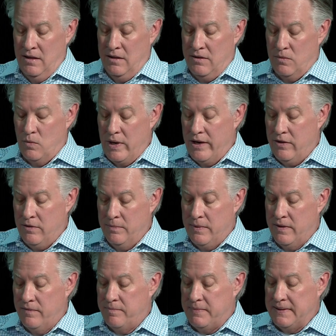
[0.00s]
The realm
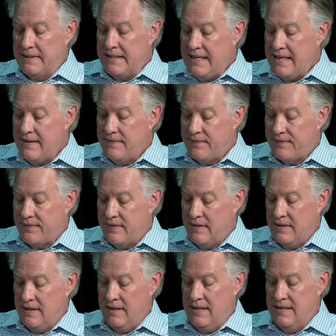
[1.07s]
of belief
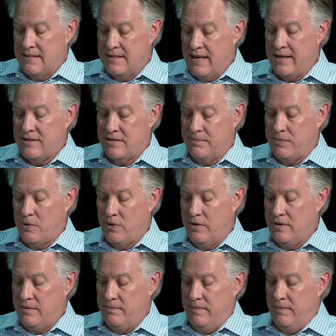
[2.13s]
is not
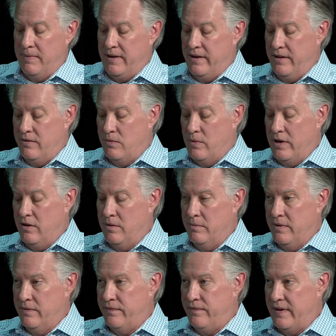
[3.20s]
supported by the
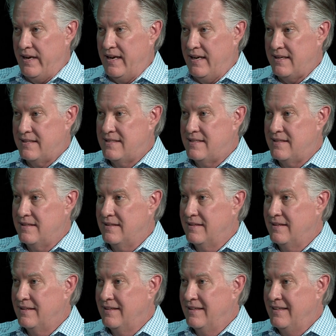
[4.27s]
realm of facts.
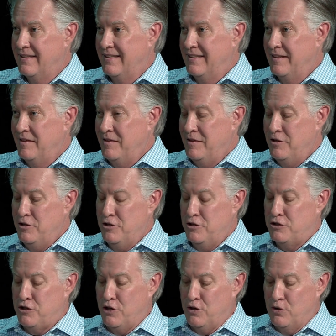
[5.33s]

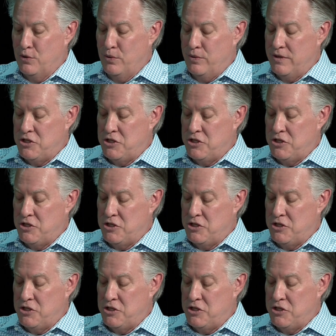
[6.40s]
So the